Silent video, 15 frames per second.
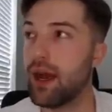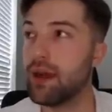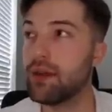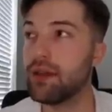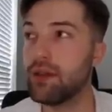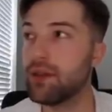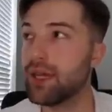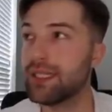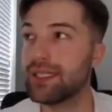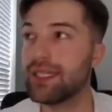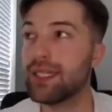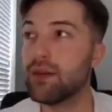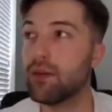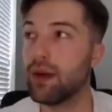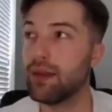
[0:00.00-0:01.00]
You guys
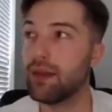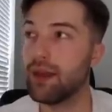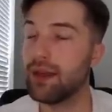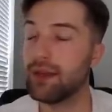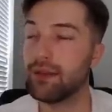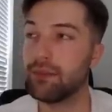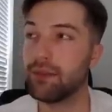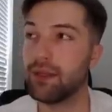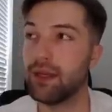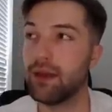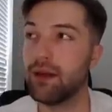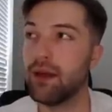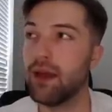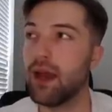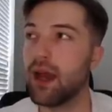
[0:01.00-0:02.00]
see who I like up in
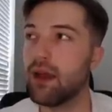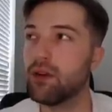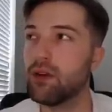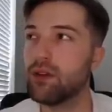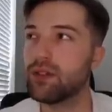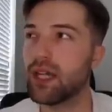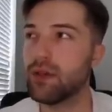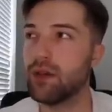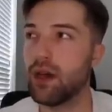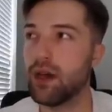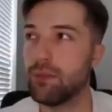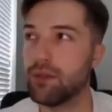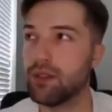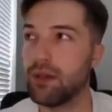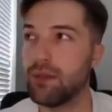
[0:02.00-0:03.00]
here. I don't know if Tyron
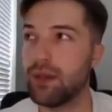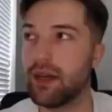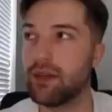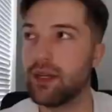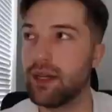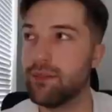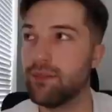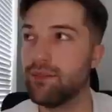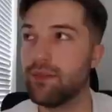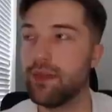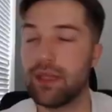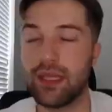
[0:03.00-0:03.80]
Hopper is coming out yet.